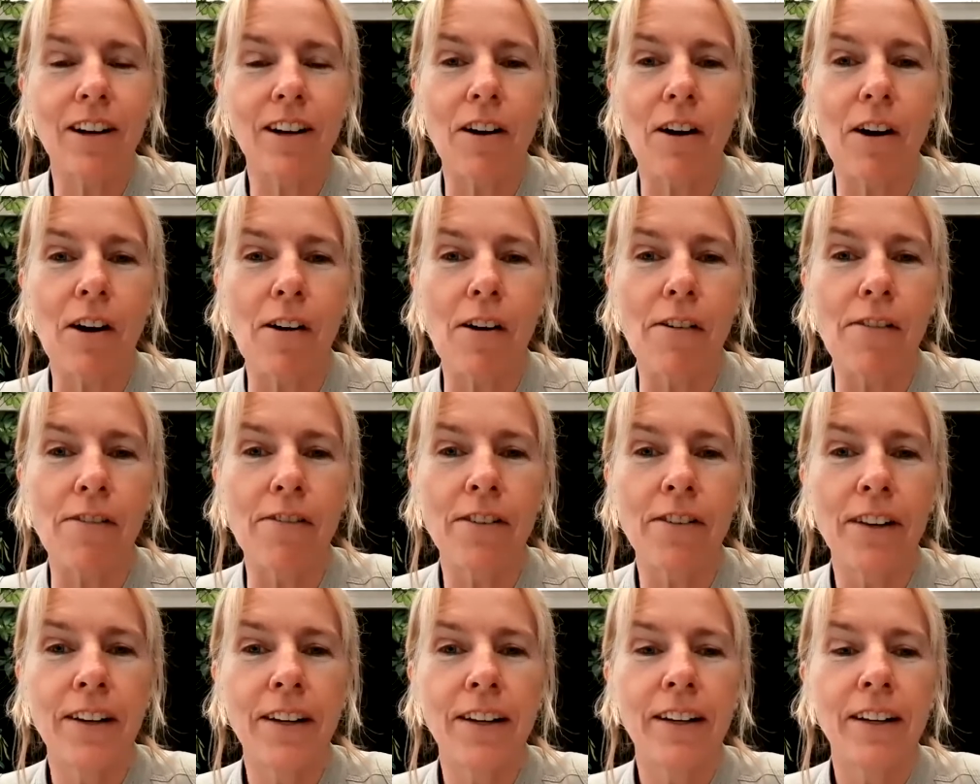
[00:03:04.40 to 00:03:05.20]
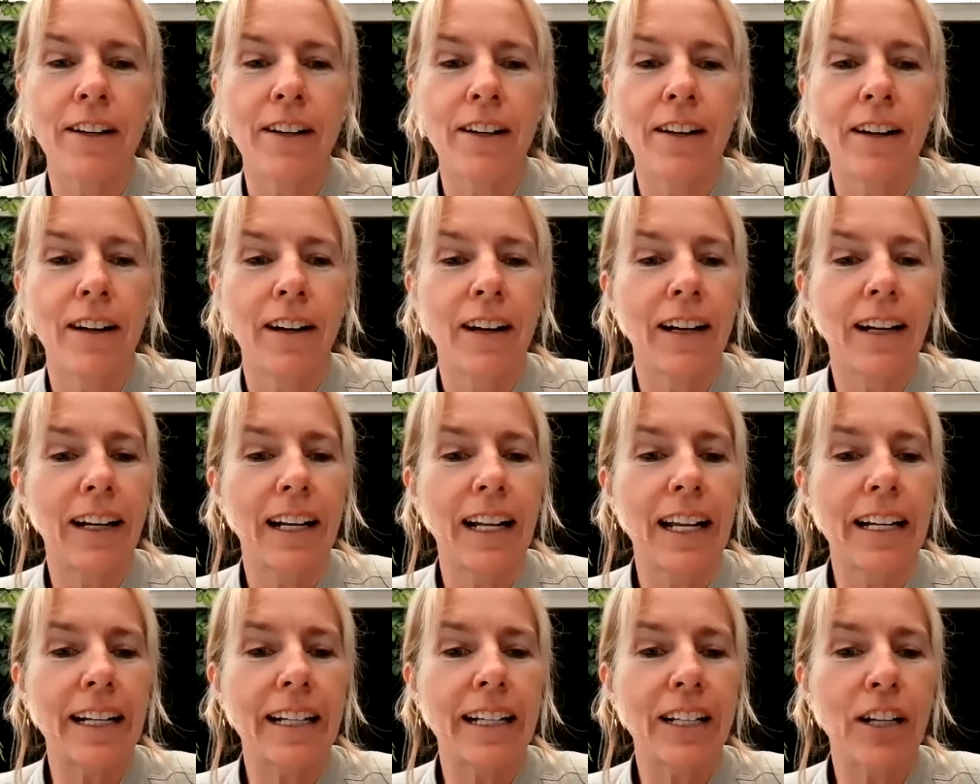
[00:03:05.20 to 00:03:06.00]
of
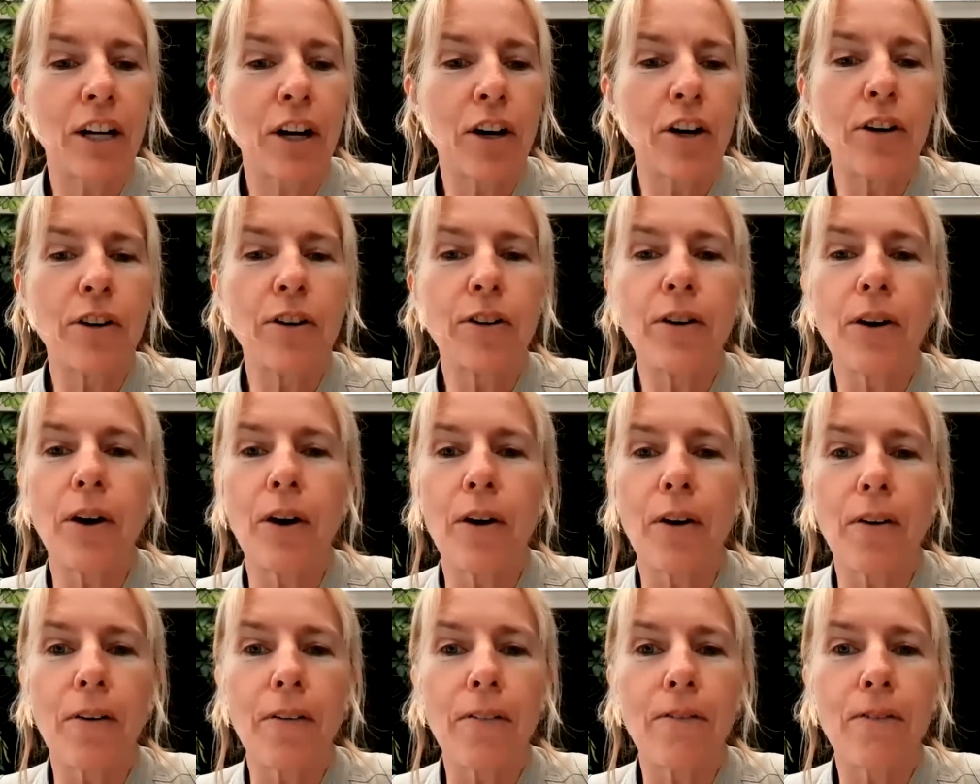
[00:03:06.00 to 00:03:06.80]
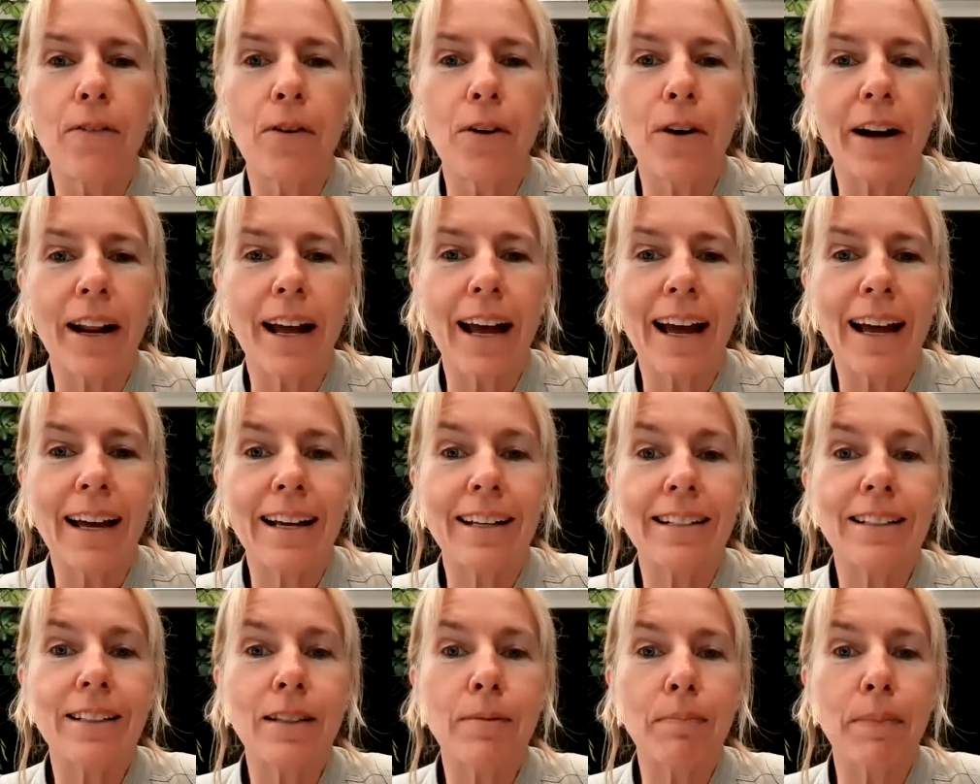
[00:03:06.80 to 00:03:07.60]
letting go of what
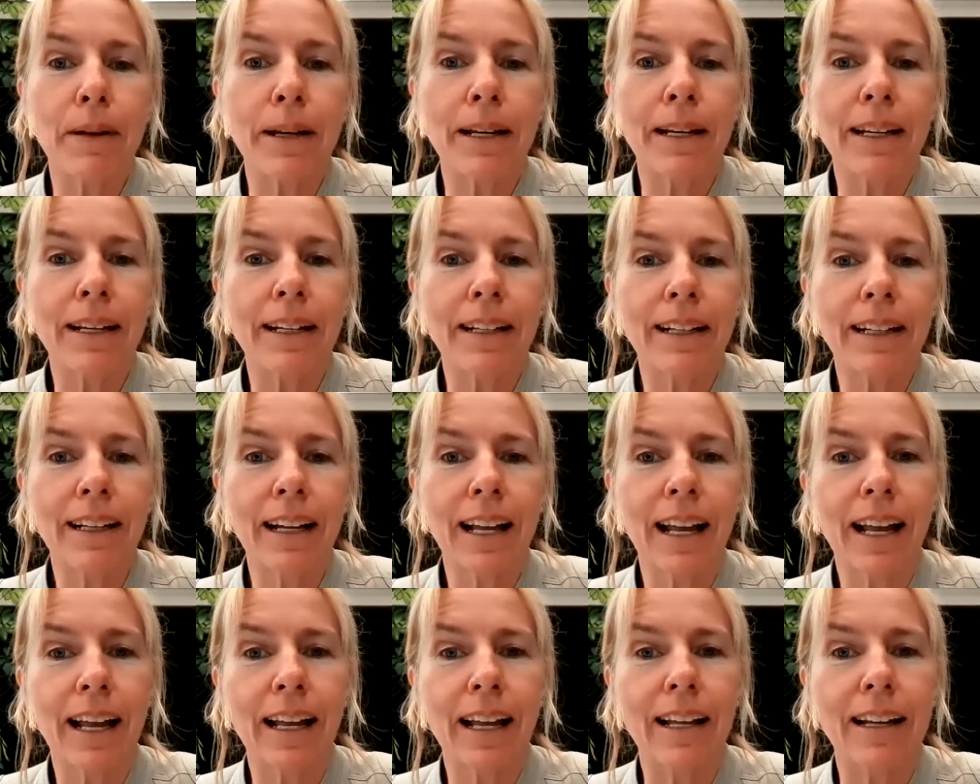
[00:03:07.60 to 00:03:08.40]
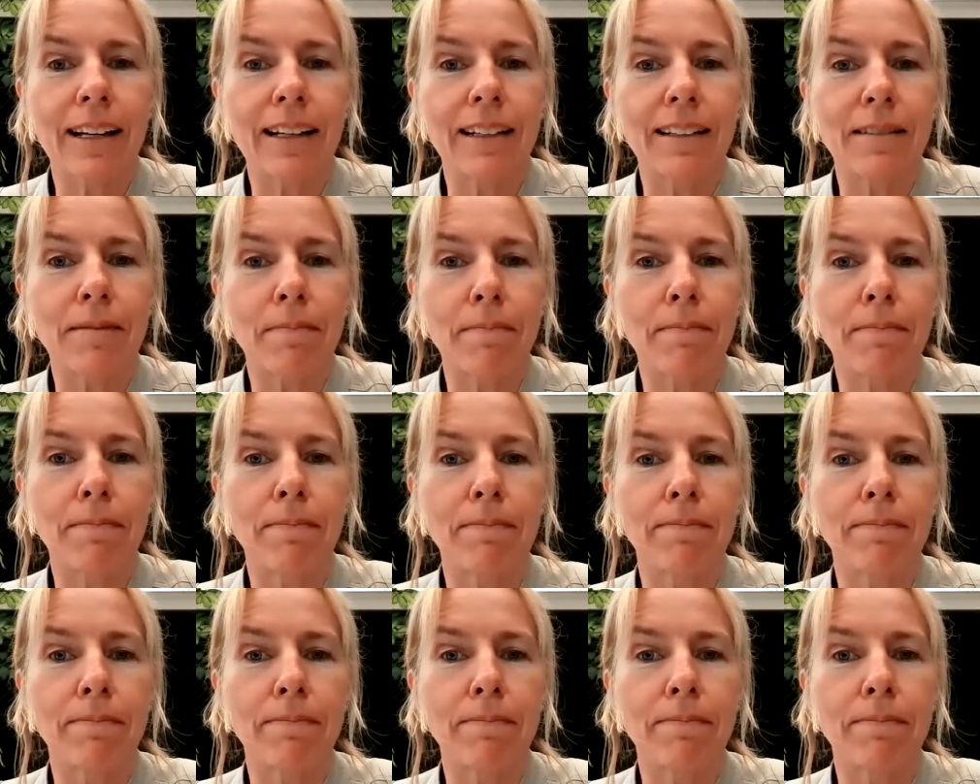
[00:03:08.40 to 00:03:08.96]
has been and